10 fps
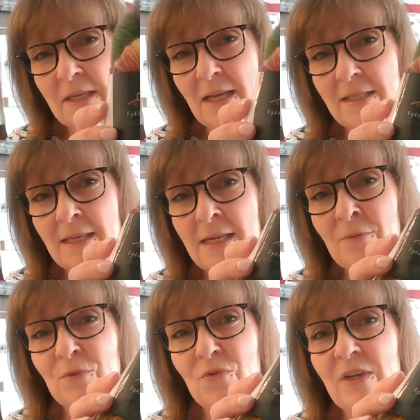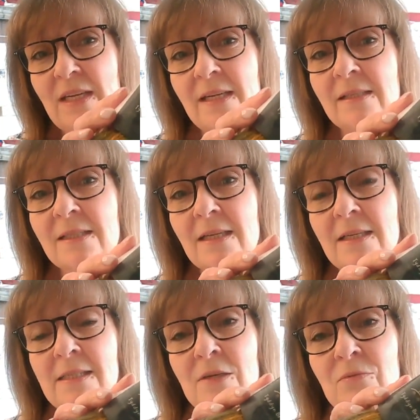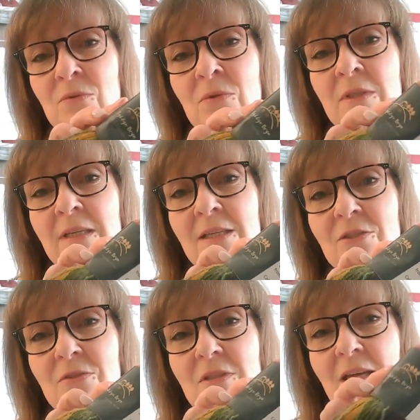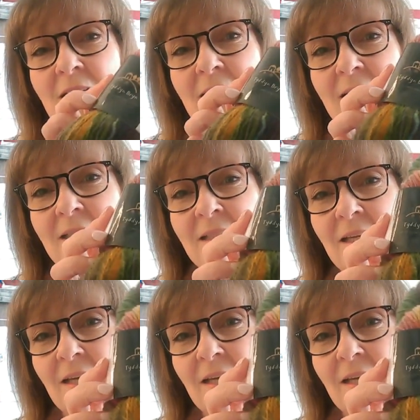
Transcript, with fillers: colours. I love greens and I love all the natural colours.